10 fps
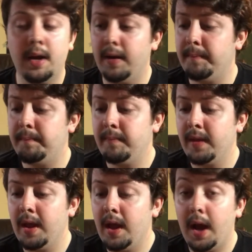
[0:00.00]

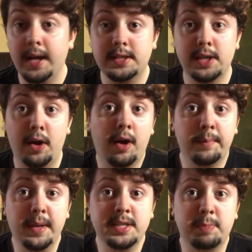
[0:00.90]
I saw
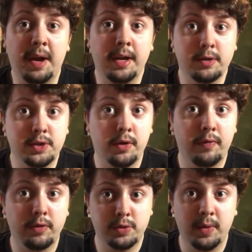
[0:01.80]
on Best Buy it was only
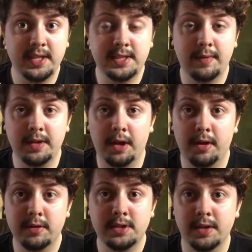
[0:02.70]
for
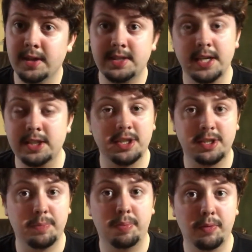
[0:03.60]
$27, unless that's
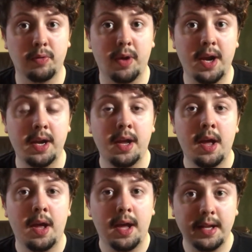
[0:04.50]
just a Blu-ray
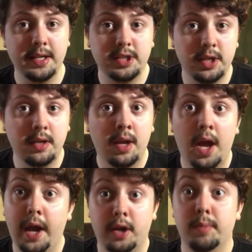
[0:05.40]
edition.
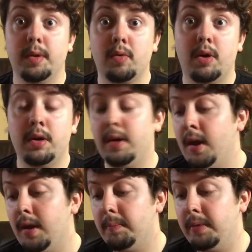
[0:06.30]
I could be wrong,
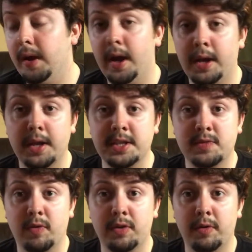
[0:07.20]
but I got this
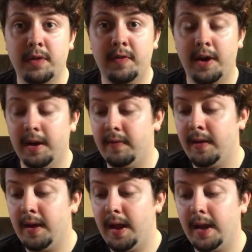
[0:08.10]
for $35,
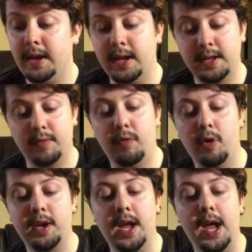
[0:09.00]
and you get the
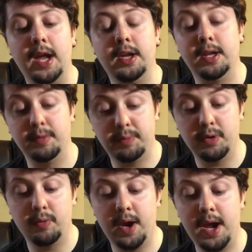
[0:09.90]
4K, you get the
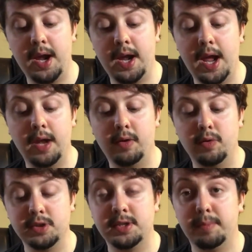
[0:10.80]
Blu-ray, and of
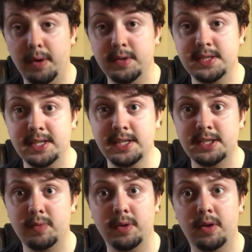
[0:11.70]
course the bonus
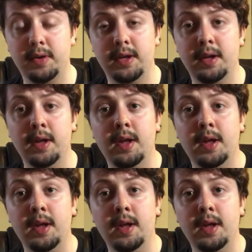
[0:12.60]
disc with all the,